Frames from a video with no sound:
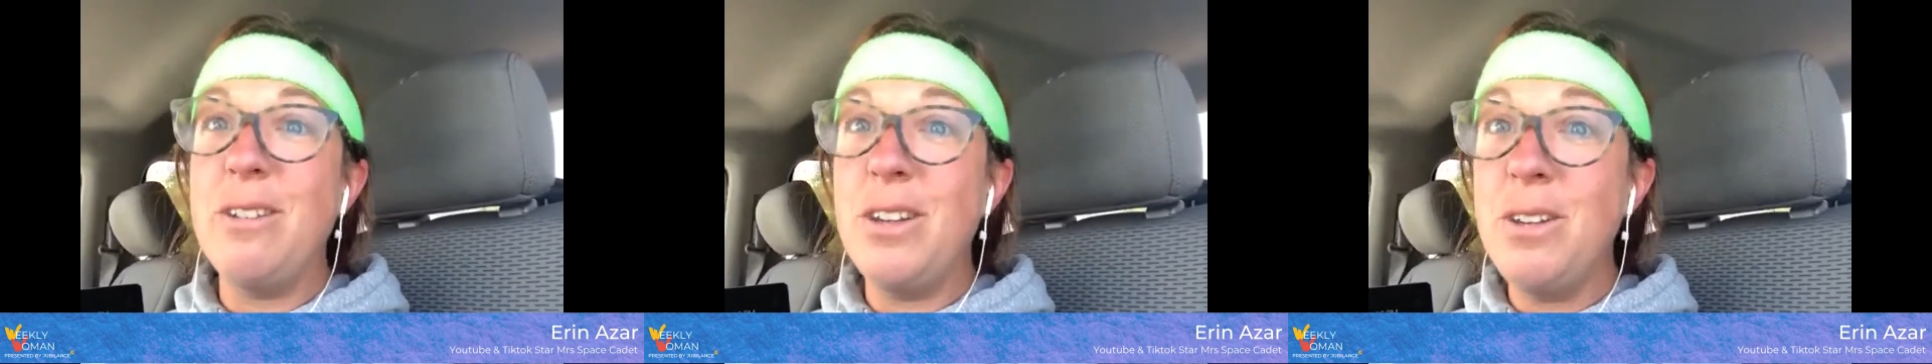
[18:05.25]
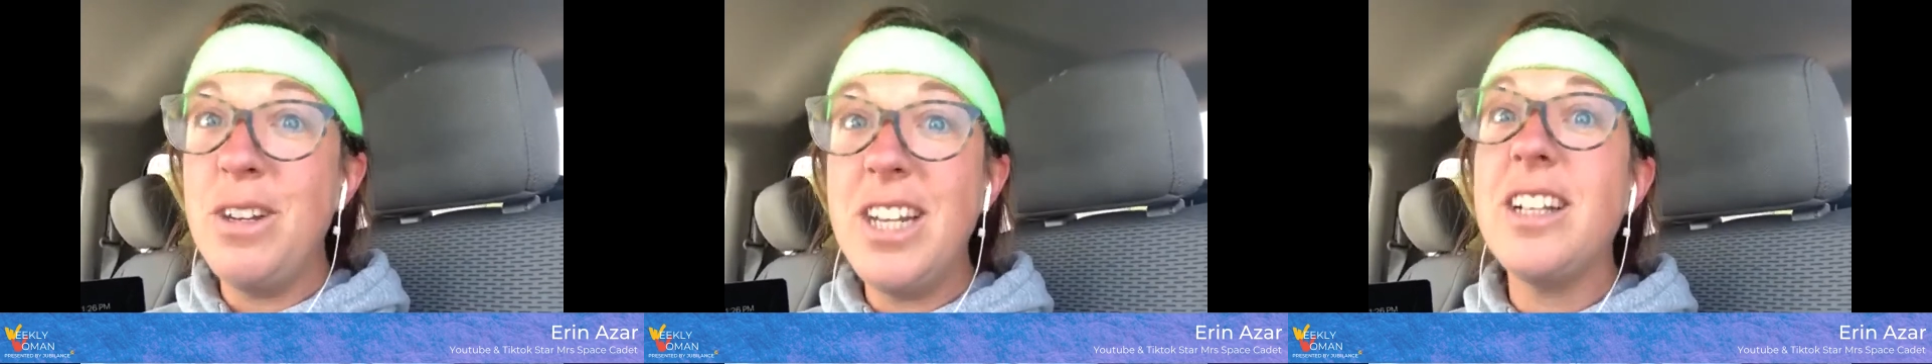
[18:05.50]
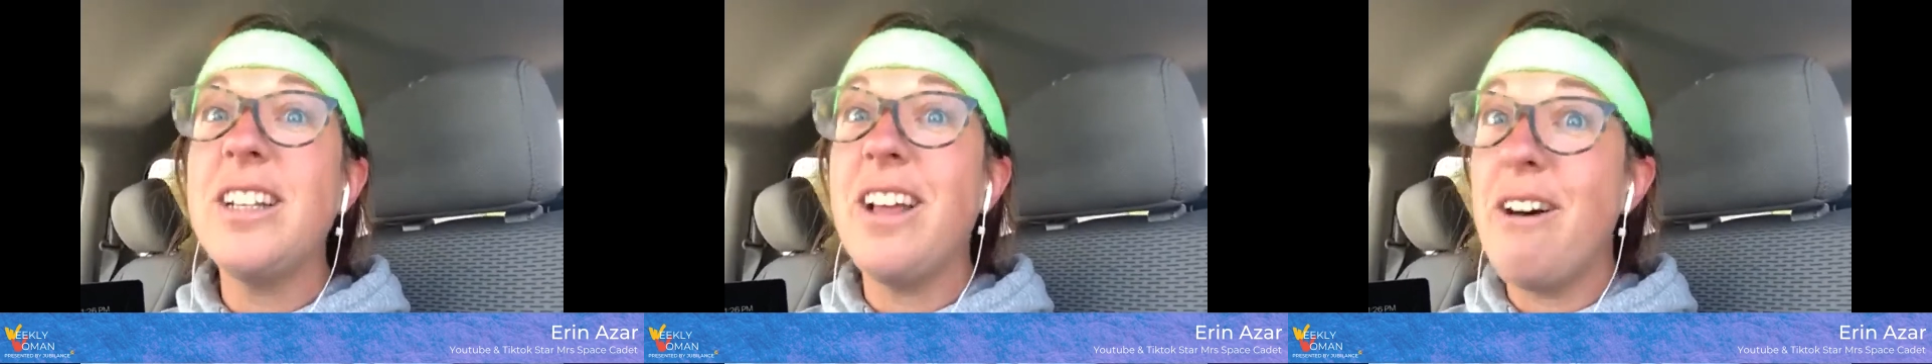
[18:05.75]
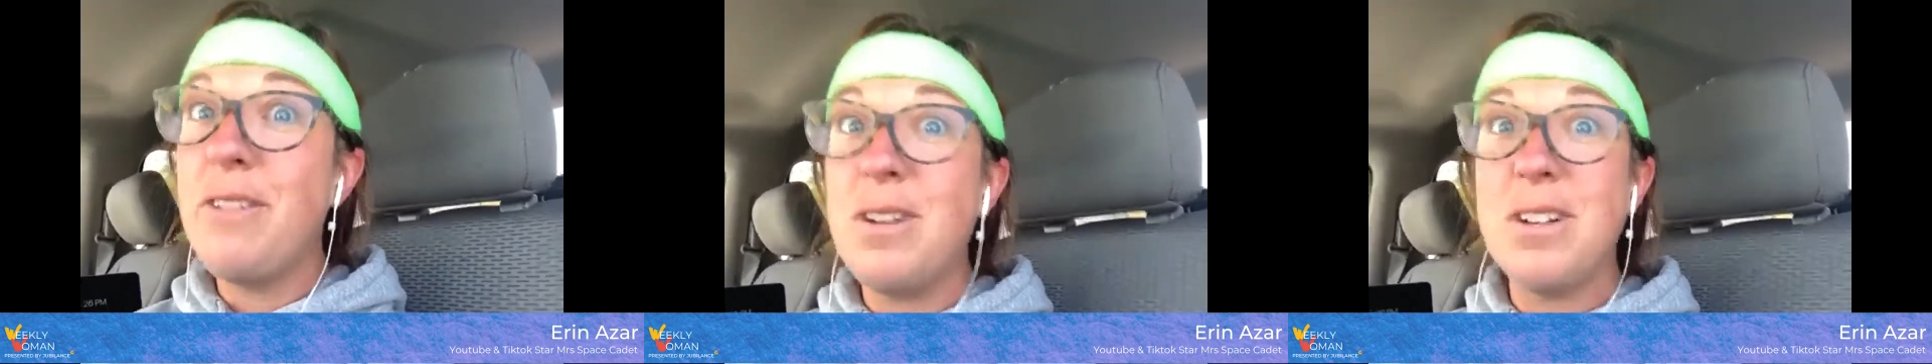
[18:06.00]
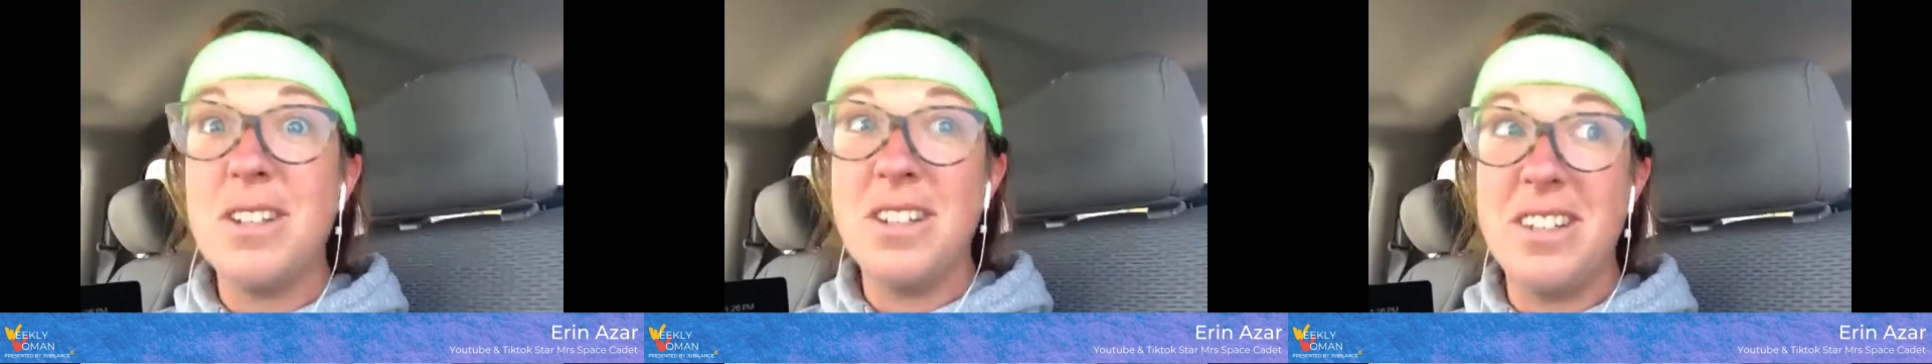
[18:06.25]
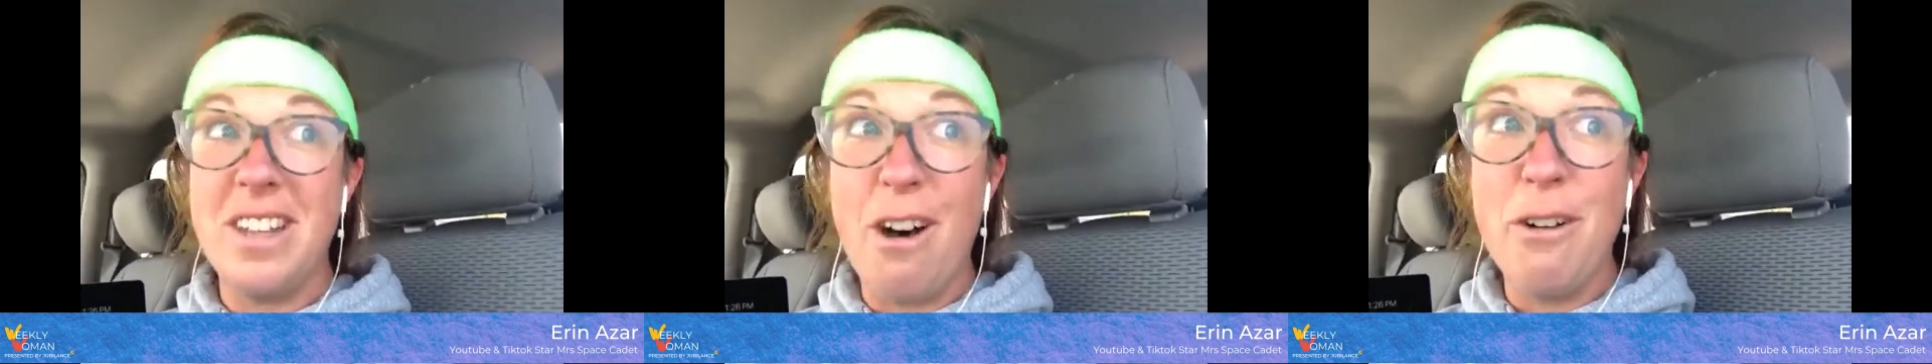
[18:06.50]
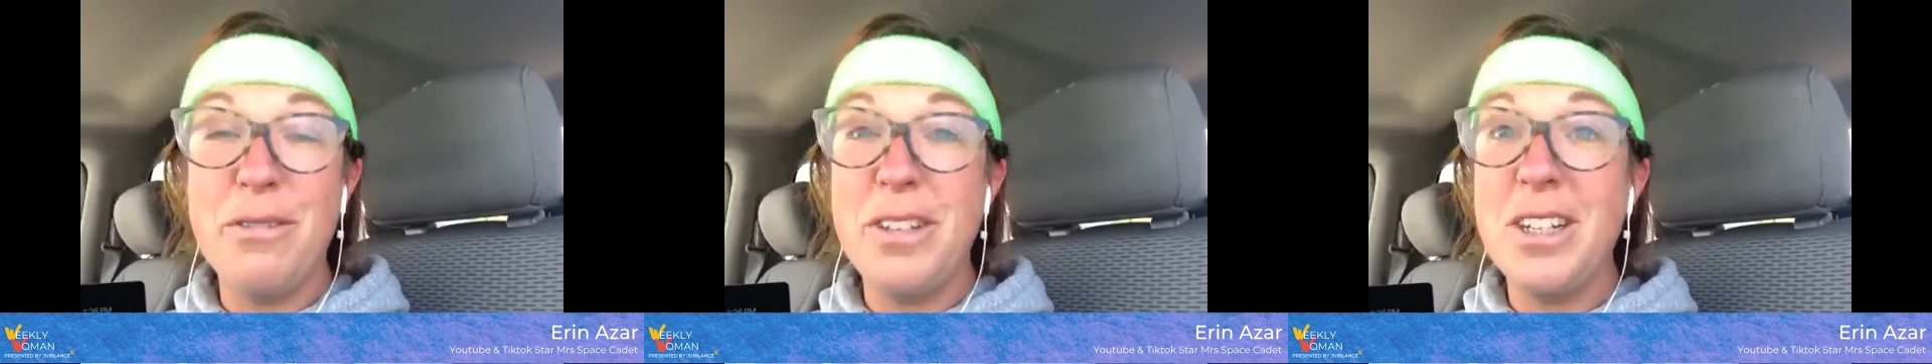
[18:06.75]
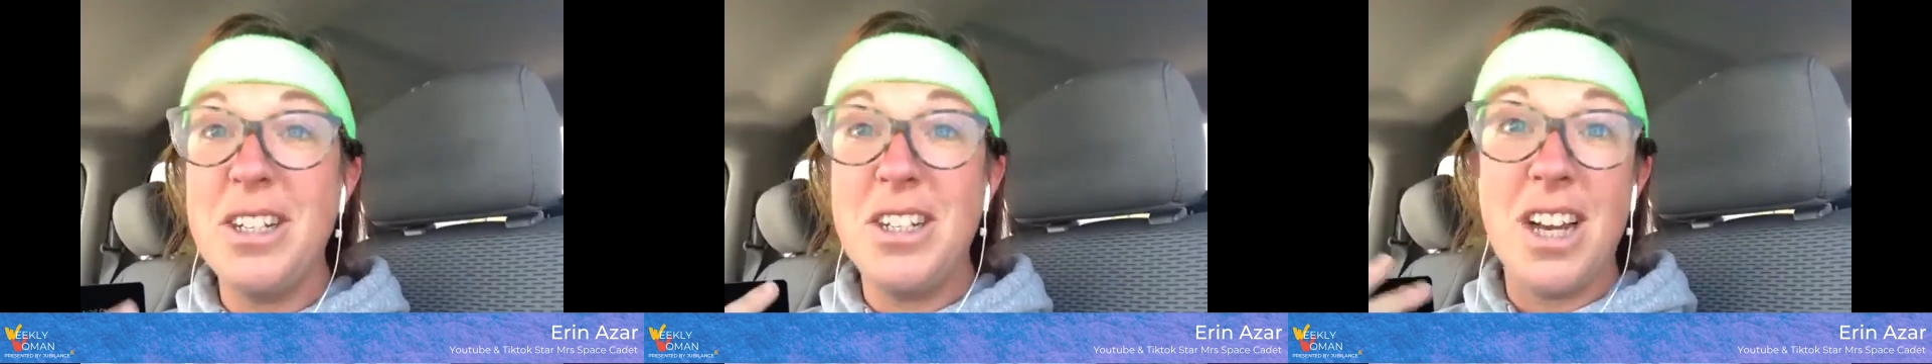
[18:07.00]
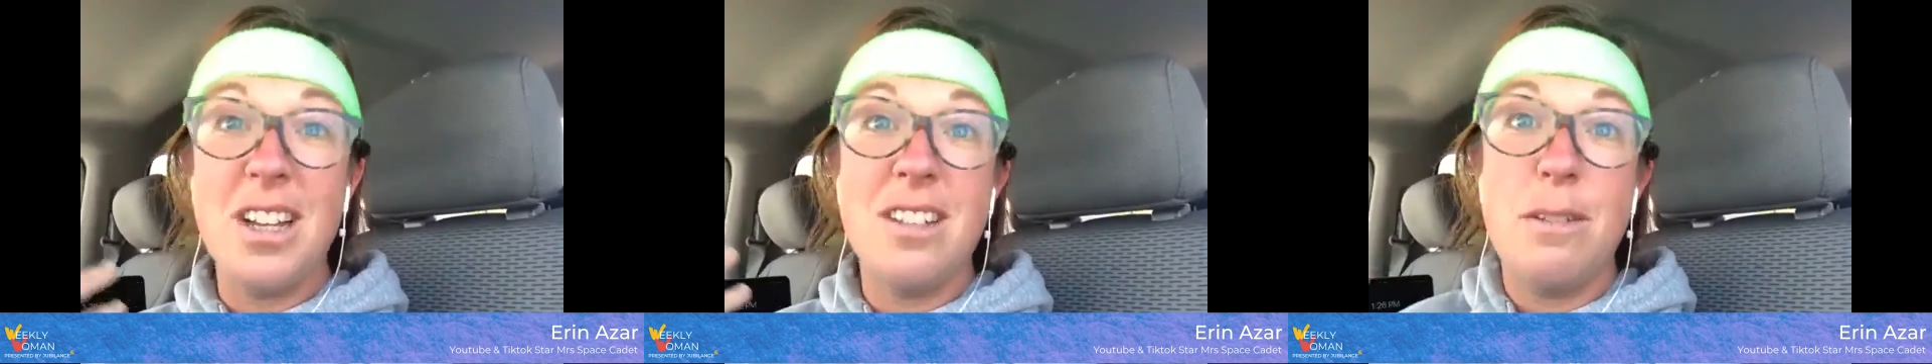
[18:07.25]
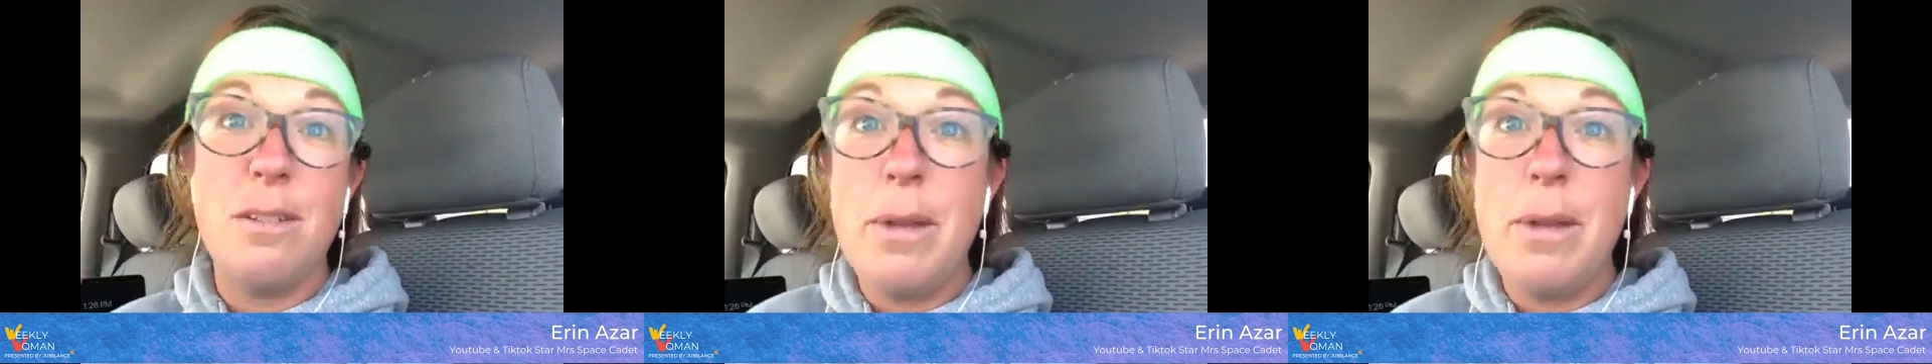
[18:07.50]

You need to love yourself to just